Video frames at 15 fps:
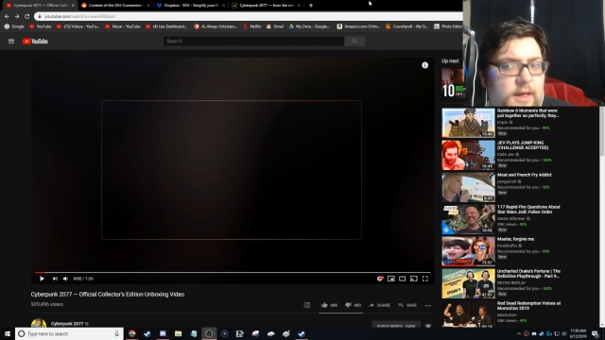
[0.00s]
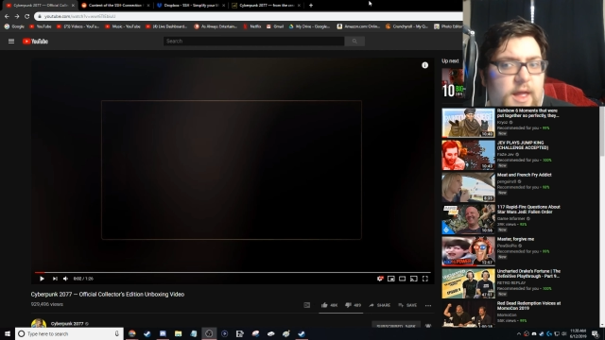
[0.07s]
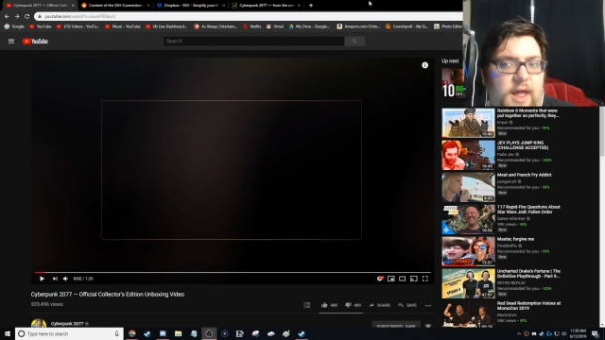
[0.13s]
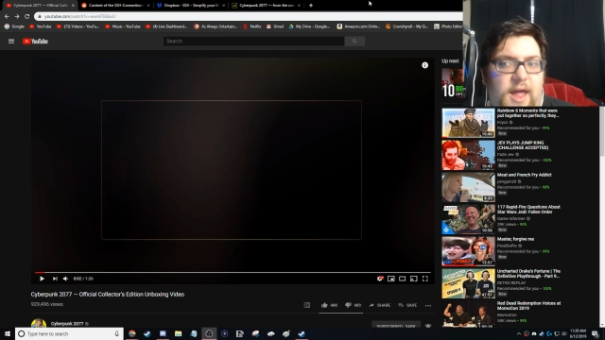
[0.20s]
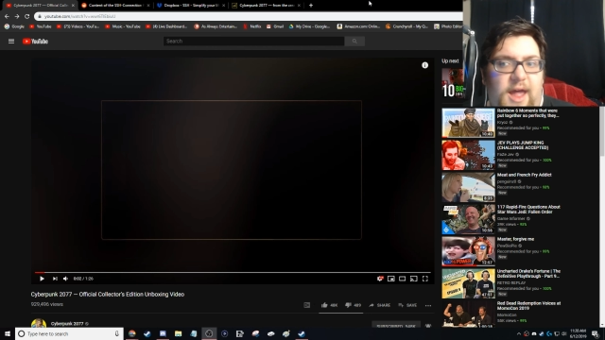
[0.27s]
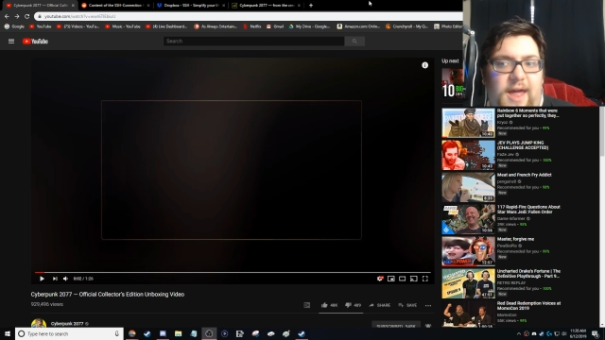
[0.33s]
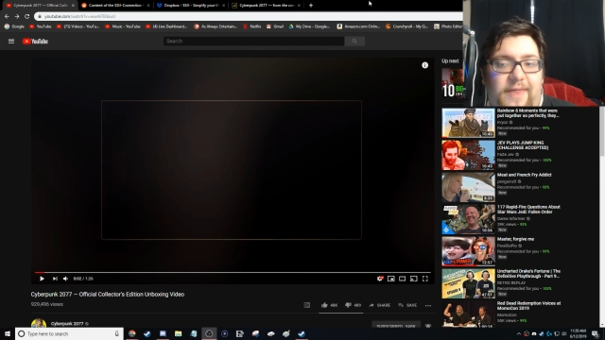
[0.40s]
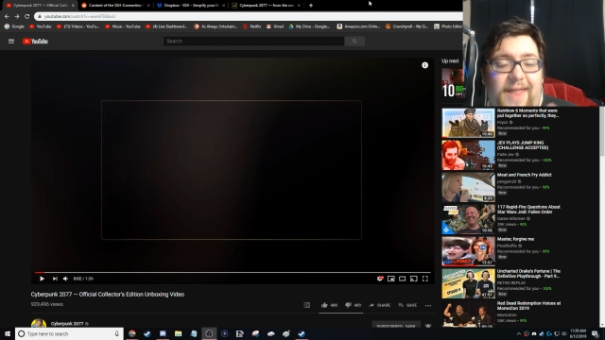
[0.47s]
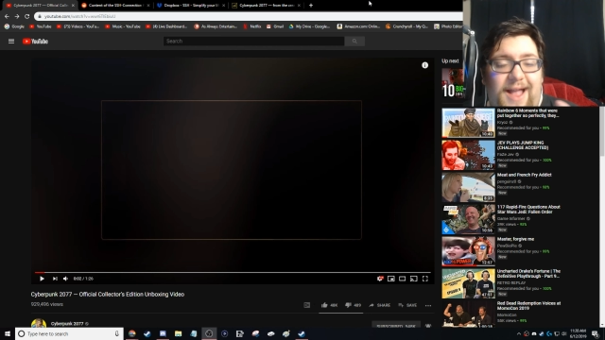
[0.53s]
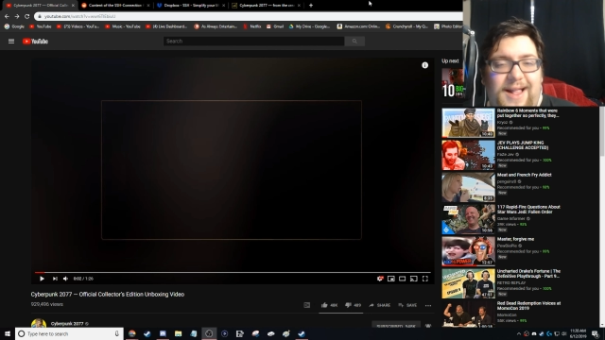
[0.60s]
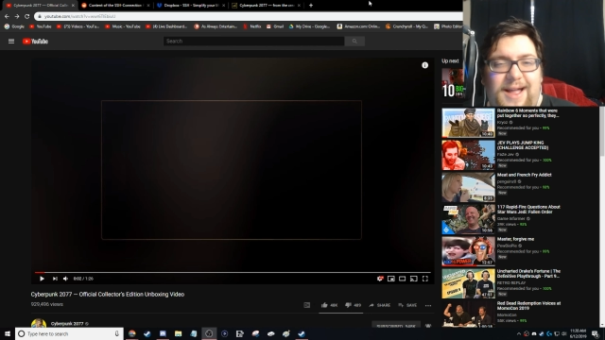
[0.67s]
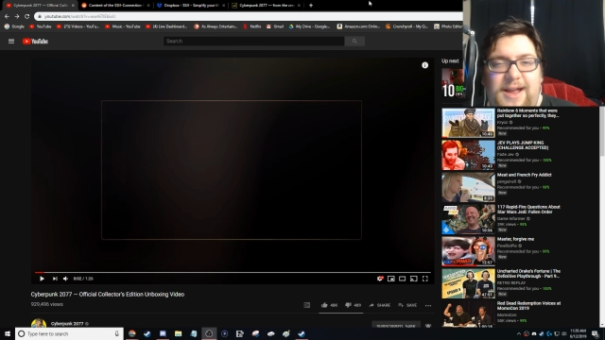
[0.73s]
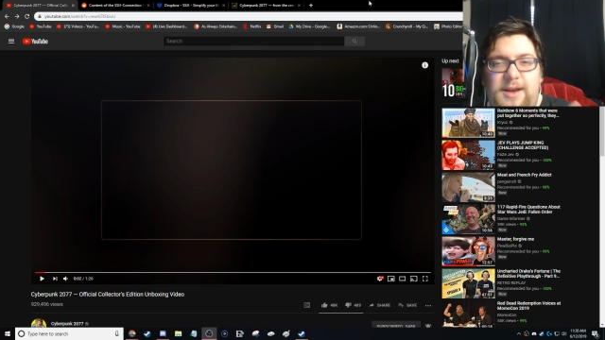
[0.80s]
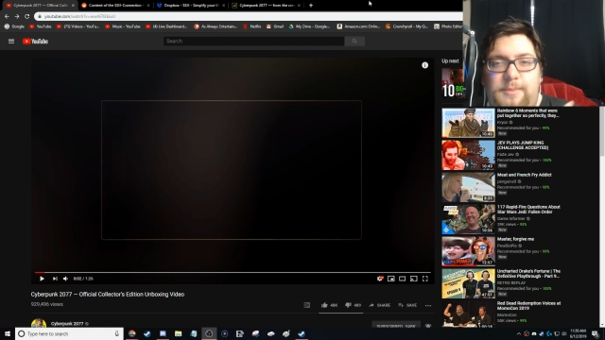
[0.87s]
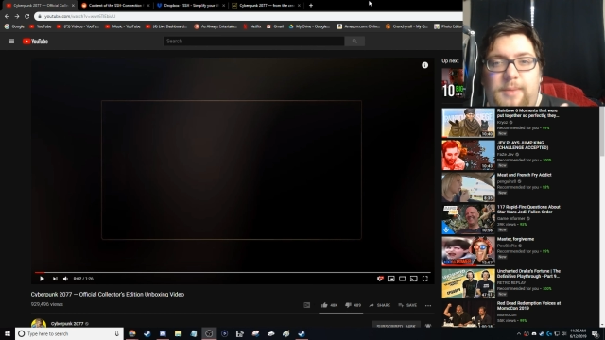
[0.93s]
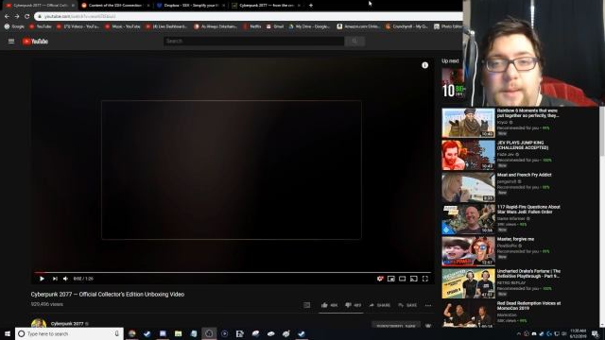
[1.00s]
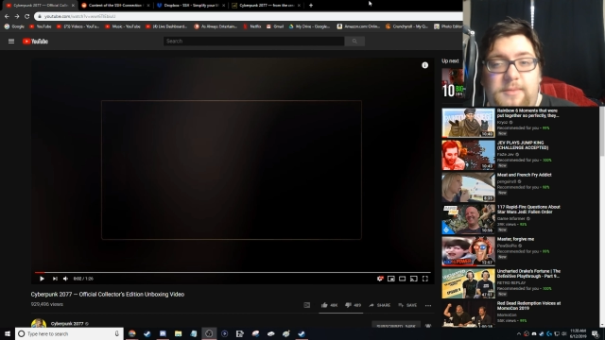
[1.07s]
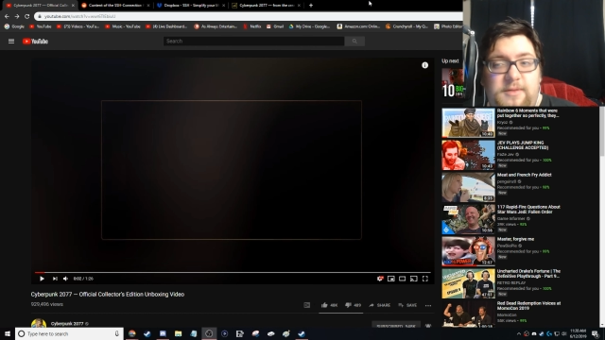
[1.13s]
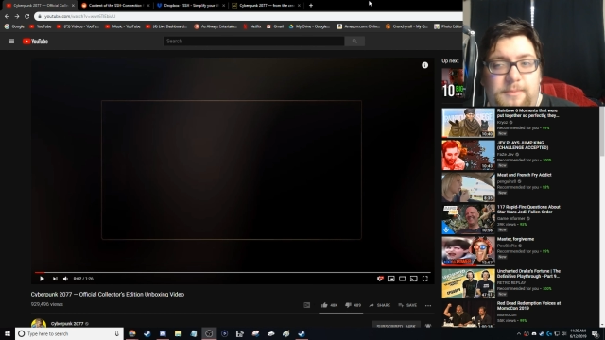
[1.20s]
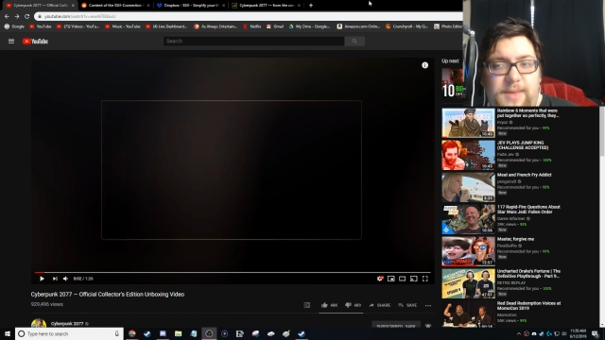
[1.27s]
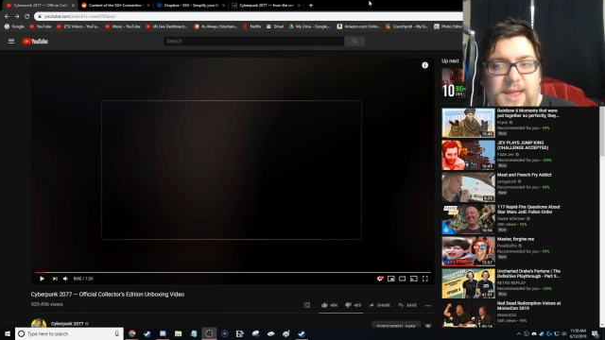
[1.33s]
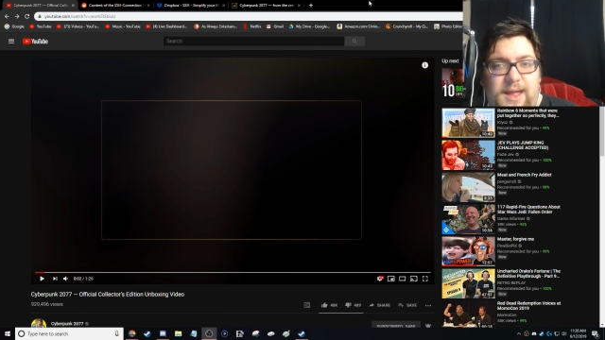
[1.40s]
and that kind of bummed
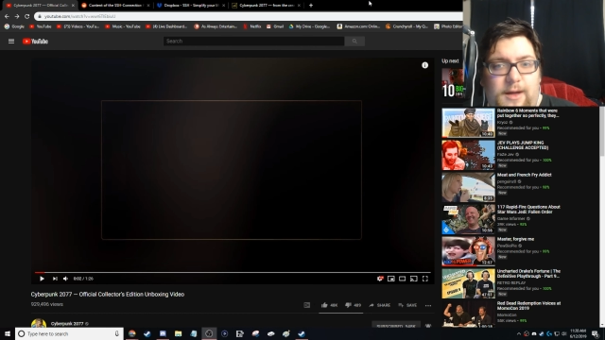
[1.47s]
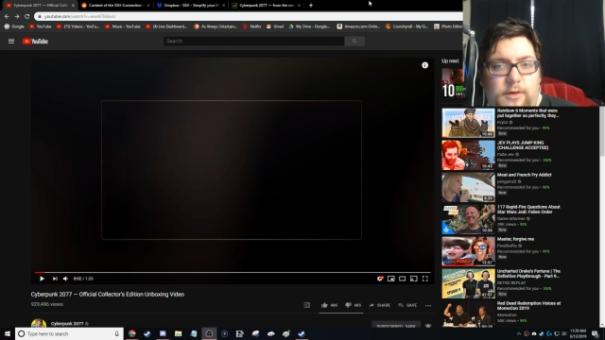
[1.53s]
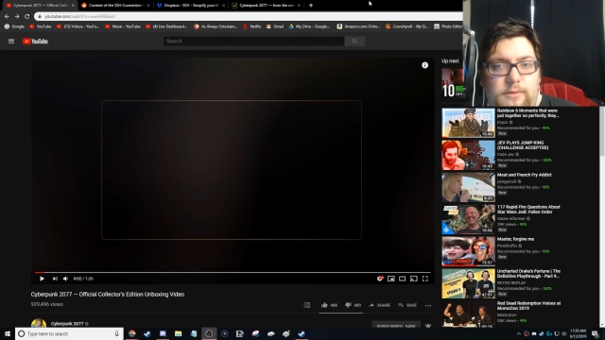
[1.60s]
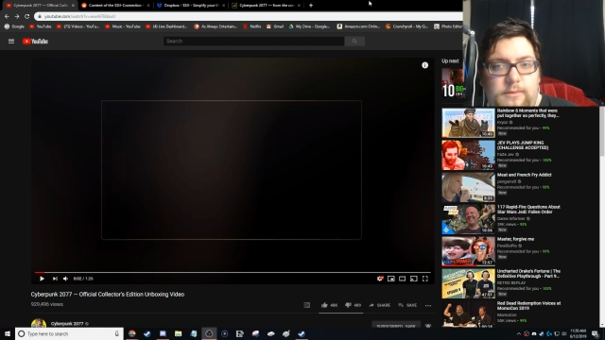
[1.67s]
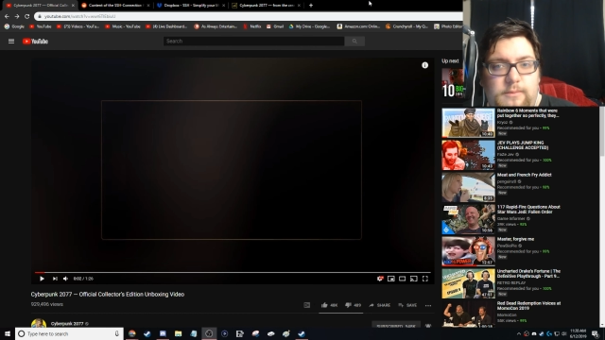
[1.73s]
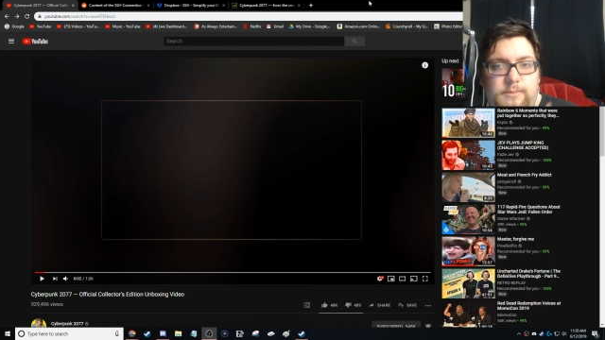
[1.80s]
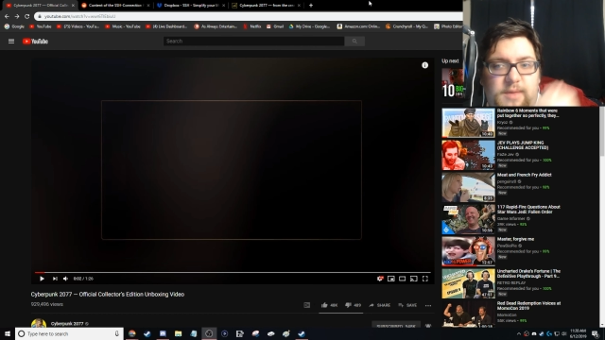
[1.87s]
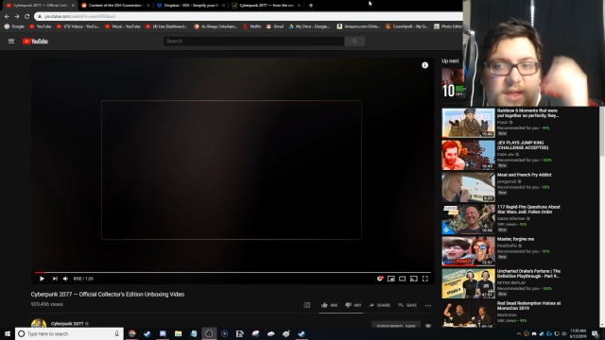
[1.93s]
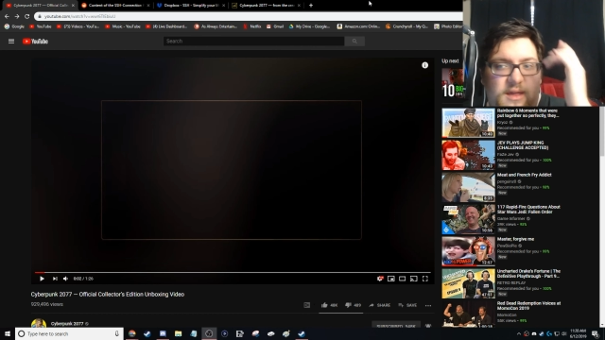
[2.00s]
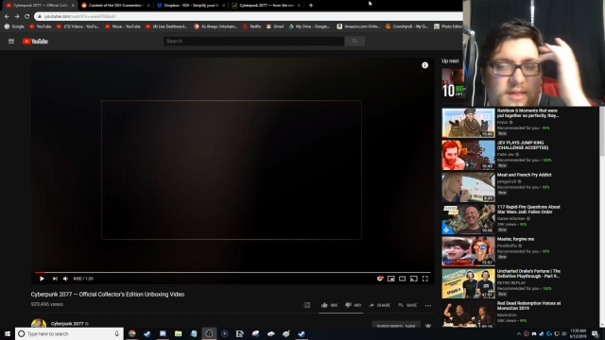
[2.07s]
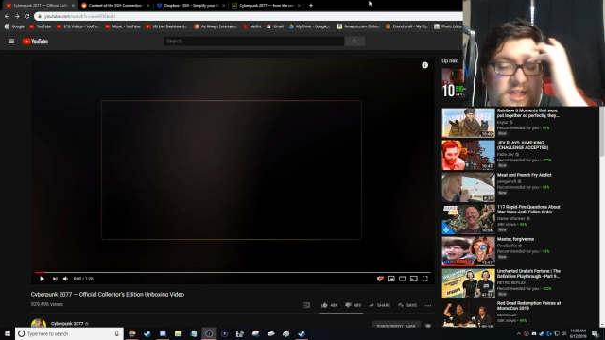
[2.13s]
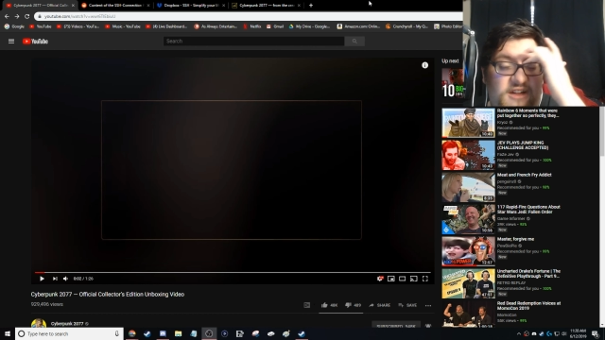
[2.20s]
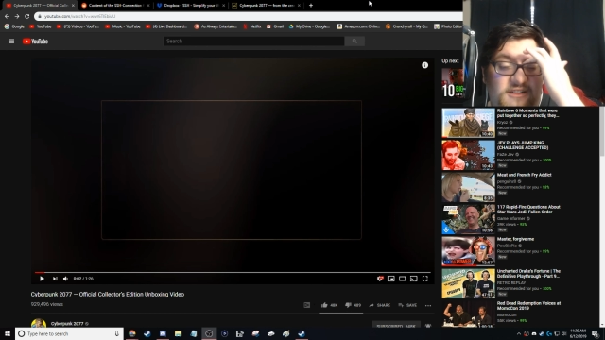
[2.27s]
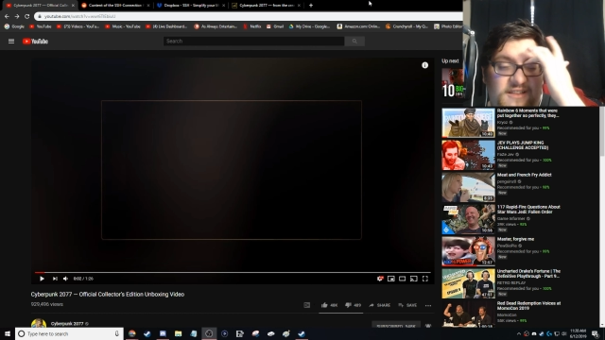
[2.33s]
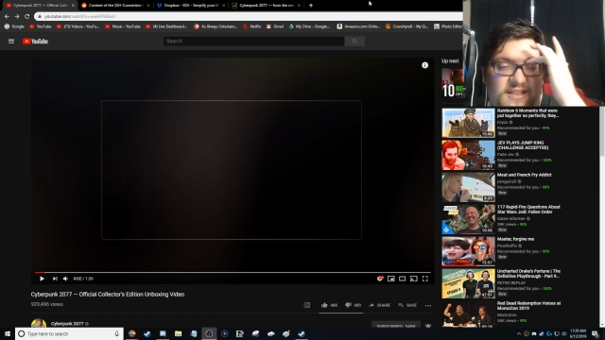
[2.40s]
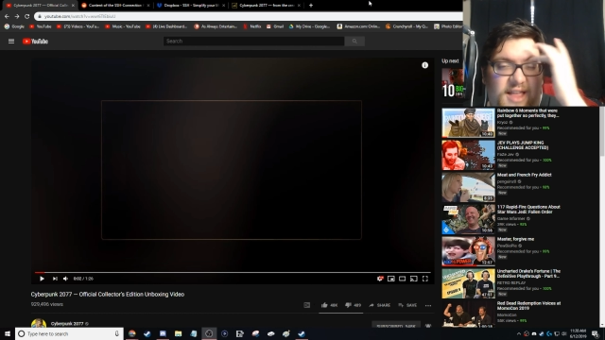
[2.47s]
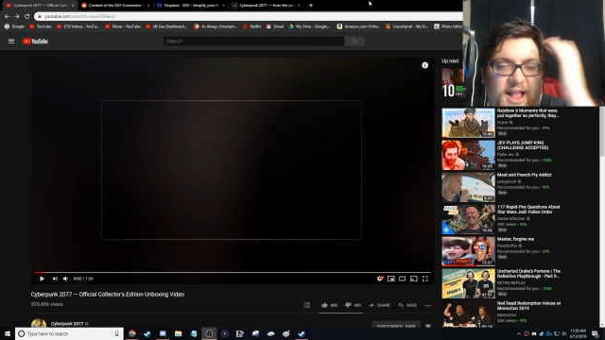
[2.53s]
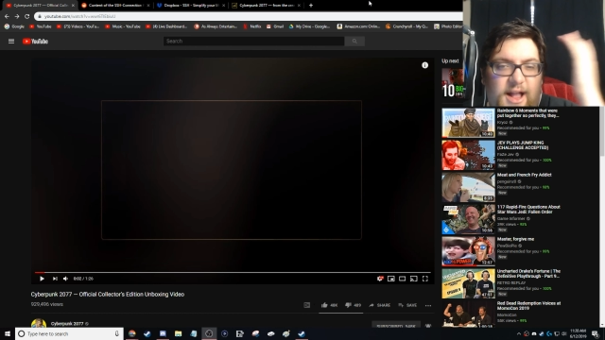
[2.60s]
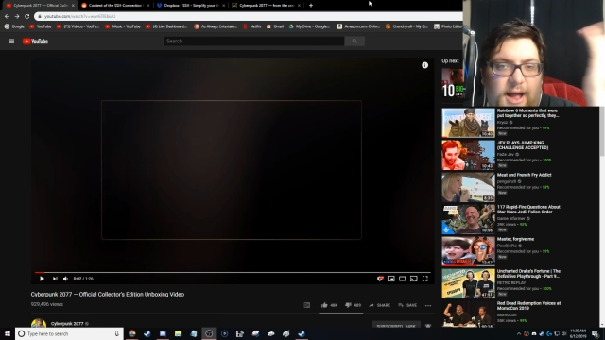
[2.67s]
me out because I was like,